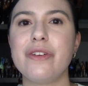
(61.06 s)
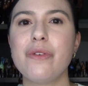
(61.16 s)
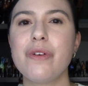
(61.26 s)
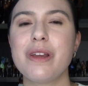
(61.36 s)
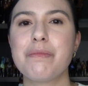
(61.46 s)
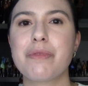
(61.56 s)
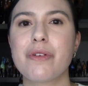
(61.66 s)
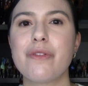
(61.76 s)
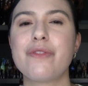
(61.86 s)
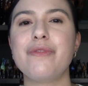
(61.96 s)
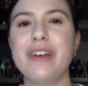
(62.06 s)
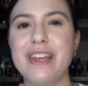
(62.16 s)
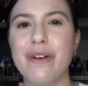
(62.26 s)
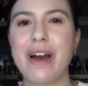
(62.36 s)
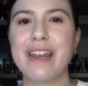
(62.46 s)
a new and improved
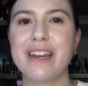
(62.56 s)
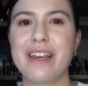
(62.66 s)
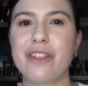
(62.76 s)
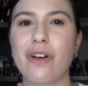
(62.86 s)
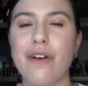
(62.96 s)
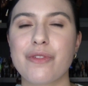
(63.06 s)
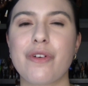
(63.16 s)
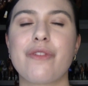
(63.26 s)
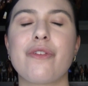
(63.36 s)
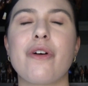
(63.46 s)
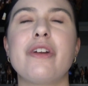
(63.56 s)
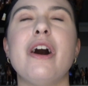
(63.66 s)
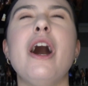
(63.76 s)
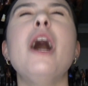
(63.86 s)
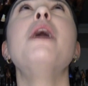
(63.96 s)
video editing software for an
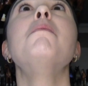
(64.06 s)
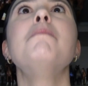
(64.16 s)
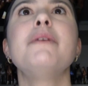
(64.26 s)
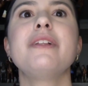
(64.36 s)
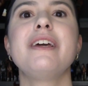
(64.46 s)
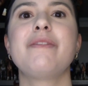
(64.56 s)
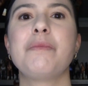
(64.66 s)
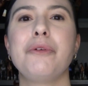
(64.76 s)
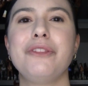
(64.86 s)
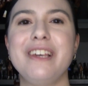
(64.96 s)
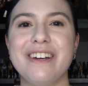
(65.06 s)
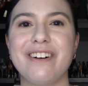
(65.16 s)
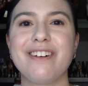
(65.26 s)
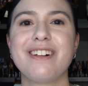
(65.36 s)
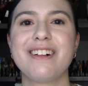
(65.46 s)
unbelievable
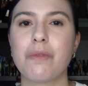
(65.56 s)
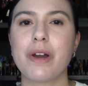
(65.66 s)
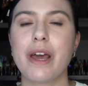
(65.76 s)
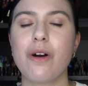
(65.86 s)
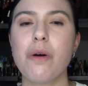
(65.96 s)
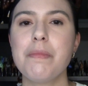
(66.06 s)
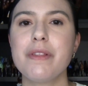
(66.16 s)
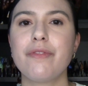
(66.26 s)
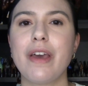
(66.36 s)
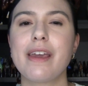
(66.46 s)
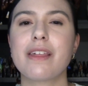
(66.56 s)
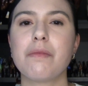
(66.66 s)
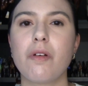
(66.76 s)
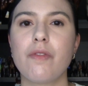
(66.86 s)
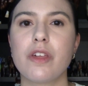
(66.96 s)
deal. When I opened
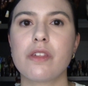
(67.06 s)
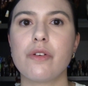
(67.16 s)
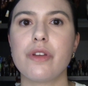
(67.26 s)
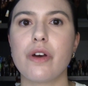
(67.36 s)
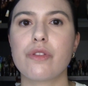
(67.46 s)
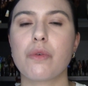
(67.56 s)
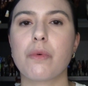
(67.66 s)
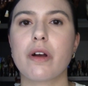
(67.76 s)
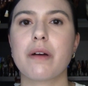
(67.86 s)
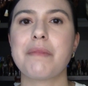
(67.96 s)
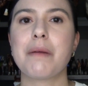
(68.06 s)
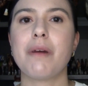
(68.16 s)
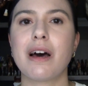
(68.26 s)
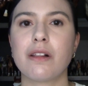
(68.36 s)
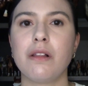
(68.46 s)
Vegas Movie Studio to work on my
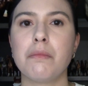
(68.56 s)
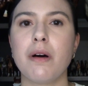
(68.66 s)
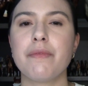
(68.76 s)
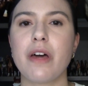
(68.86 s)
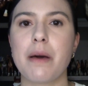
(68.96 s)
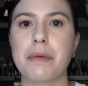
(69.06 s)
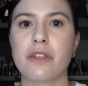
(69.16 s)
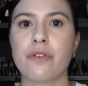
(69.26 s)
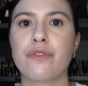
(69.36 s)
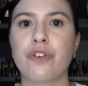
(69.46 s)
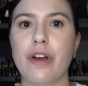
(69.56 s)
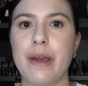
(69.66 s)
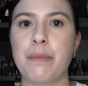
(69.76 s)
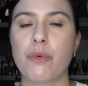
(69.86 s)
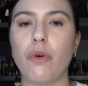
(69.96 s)
Model a Month episode for
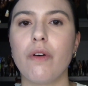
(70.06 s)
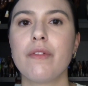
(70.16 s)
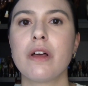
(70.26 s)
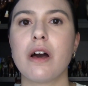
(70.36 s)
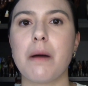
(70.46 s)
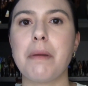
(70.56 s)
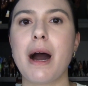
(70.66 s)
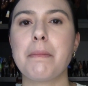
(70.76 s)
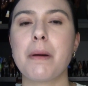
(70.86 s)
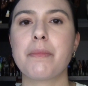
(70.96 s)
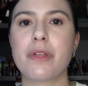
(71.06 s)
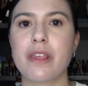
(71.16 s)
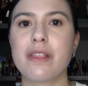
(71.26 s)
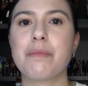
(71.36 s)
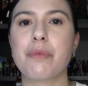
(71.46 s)
April, a pop-up
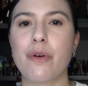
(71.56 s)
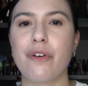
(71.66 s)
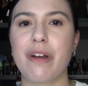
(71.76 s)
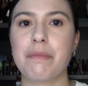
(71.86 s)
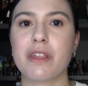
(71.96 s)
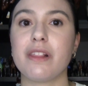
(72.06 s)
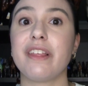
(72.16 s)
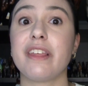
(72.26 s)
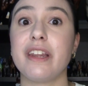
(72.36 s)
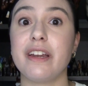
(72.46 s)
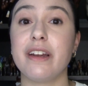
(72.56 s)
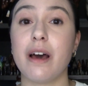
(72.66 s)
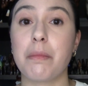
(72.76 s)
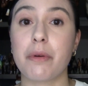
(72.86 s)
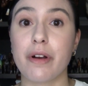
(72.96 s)
within the program solicited
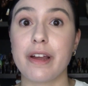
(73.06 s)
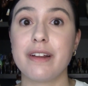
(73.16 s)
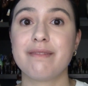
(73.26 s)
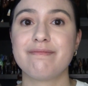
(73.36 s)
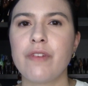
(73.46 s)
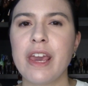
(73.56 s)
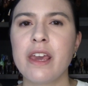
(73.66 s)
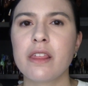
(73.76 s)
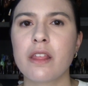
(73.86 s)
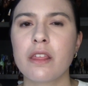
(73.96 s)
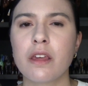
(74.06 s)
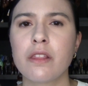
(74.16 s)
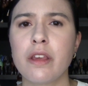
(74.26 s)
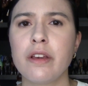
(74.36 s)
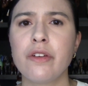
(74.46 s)
an upgrade. Vegas
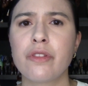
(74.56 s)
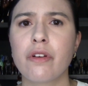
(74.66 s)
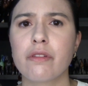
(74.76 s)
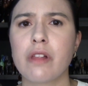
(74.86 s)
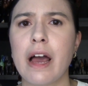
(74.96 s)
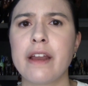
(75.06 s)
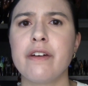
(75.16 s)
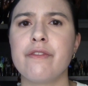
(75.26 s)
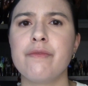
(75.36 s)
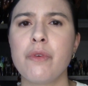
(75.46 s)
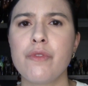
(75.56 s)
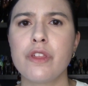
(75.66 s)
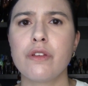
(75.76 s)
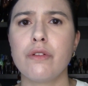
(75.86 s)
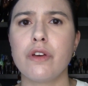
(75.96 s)
discontinued their line of movie
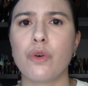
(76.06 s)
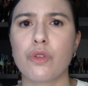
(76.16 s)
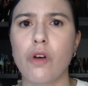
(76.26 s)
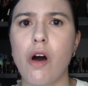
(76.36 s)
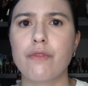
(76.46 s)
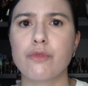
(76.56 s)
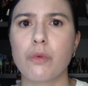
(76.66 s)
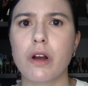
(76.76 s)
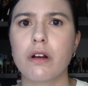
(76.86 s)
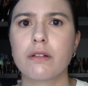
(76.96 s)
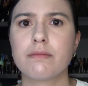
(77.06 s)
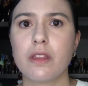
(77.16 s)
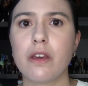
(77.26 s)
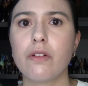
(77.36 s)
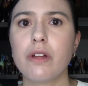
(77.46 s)
studio software.
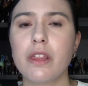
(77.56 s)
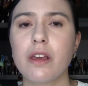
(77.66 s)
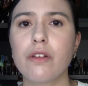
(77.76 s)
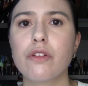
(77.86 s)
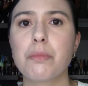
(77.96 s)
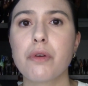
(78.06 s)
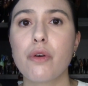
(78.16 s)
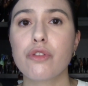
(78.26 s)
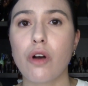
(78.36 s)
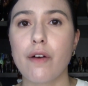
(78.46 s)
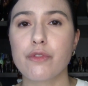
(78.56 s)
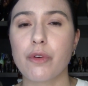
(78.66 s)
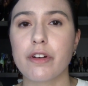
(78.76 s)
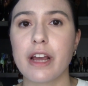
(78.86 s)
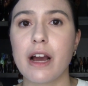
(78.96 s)
They only sell their pro
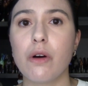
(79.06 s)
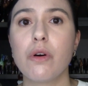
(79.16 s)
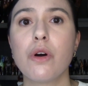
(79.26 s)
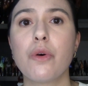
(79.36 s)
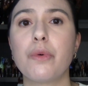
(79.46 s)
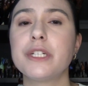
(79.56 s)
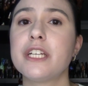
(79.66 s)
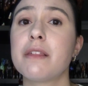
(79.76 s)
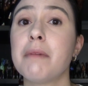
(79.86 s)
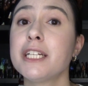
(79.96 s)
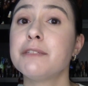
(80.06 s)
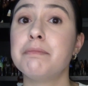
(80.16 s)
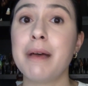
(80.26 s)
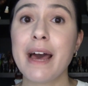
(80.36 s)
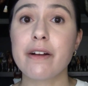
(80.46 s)
software now, which is much
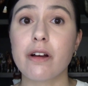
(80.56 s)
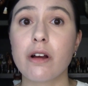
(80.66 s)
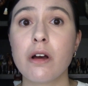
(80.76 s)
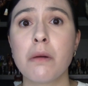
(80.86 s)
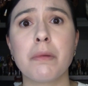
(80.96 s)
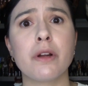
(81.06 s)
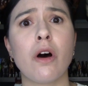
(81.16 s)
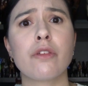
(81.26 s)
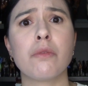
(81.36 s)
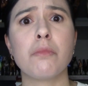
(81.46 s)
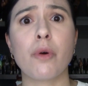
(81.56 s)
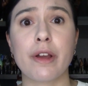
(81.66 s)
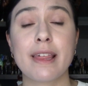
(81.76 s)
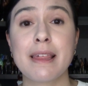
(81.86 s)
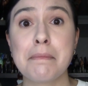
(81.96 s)
better, but also more
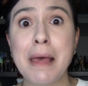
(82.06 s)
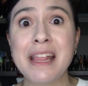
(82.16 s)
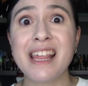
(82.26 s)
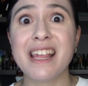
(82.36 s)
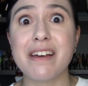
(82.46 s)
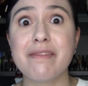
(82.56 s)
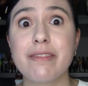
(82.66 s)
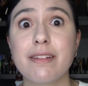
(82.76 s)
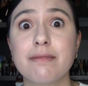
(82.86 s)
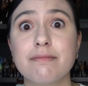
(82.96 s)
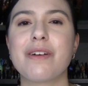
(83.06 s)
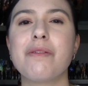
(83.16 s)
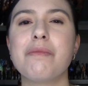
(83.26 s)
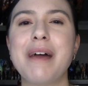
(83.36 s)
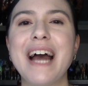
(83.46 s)
expensive.
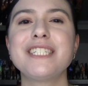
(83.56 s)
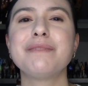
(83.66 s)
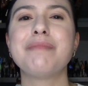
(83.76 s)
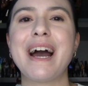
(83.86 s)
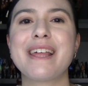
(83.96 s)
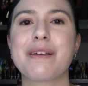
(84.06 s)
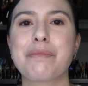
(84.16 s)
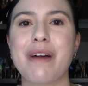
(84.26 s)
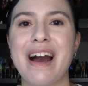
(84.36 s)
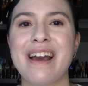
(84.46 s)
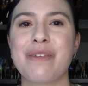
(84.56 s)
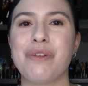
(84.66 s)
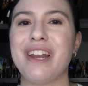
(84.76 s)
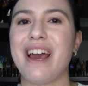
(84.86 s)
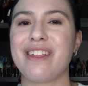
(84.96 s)
So imagine my surprise
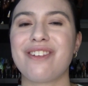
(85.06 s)
when I